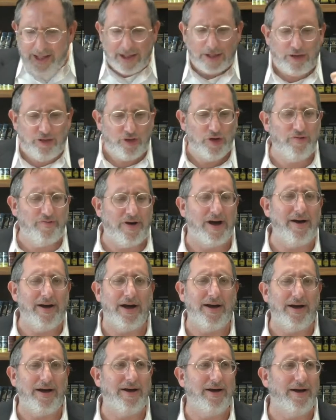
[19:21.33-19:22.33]

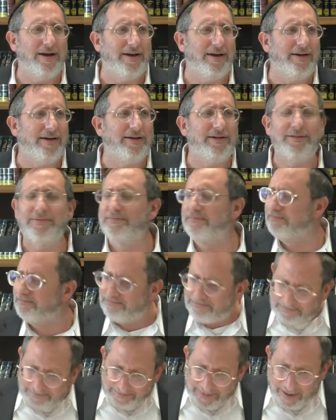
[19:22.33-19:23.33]
Tshuva,
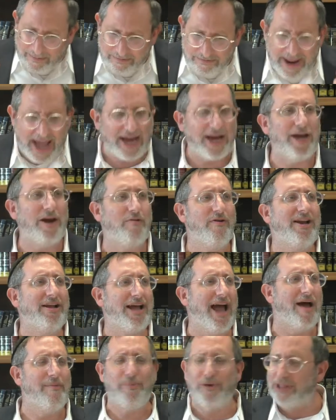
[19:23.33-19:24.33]
I'm not going to read
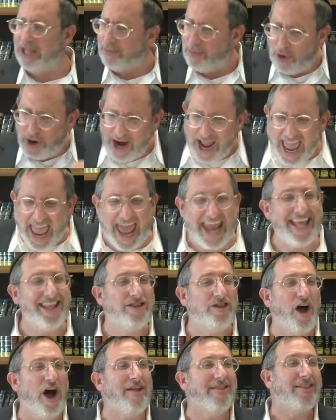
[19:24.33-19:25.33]
comic books anymore. And he
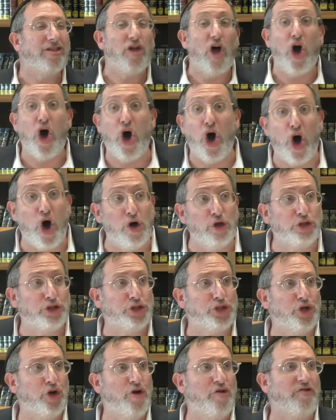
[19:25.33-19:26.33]
does the whole
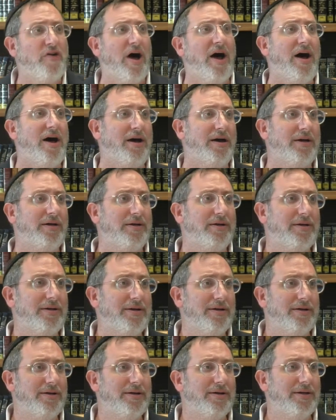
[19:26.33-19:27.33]

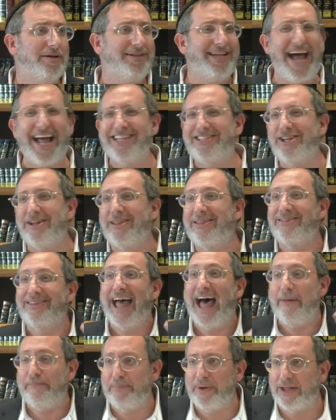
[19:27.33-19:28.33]
tshuva. Not just
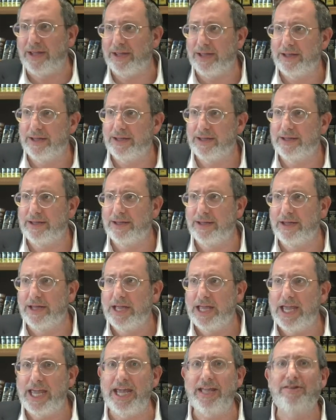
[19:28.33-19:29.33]
stopping.
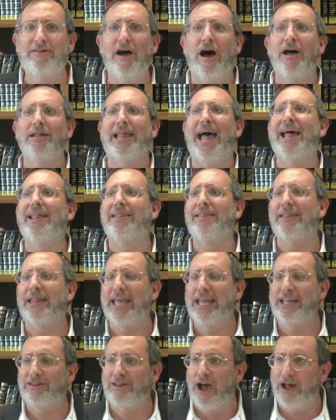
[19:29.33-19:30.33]
He does
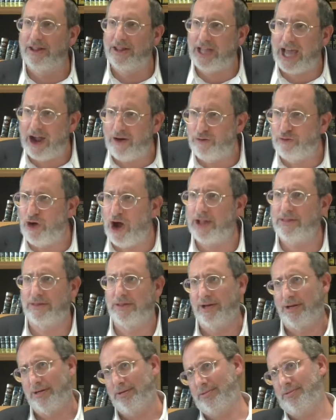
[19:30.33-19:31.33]
charata.